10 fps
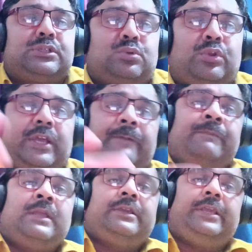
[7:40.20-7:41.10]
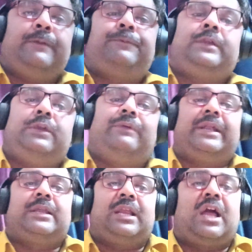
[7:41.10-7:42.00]
historian, if he
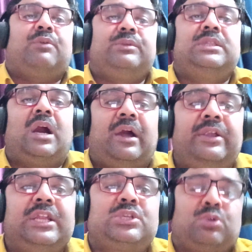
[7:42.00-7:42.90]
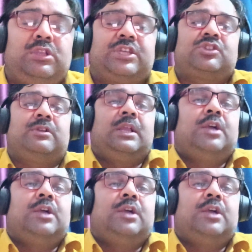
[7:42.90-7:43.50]
went along with the 100 soldiers,